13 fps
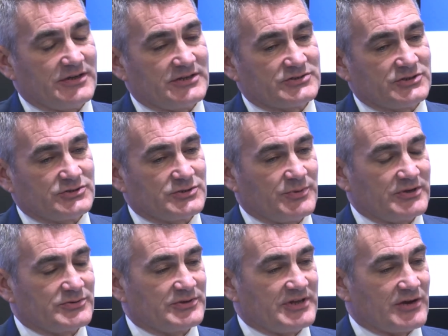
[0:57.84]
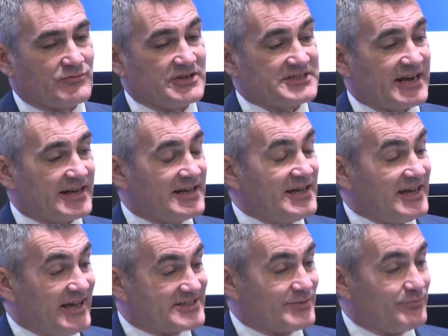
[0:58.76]
to be doing their retailing.
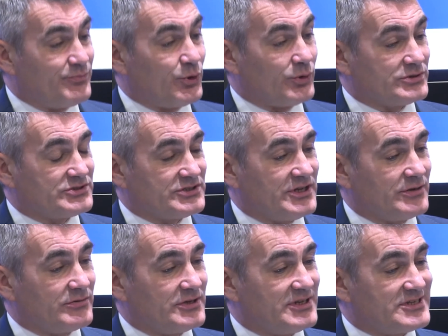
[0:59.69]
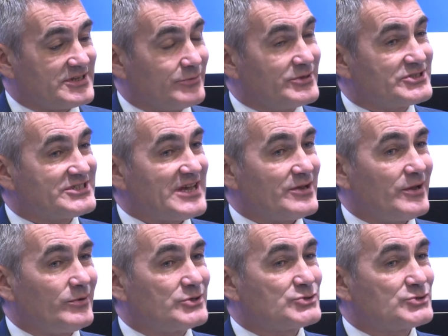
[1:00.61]
It's important to note that only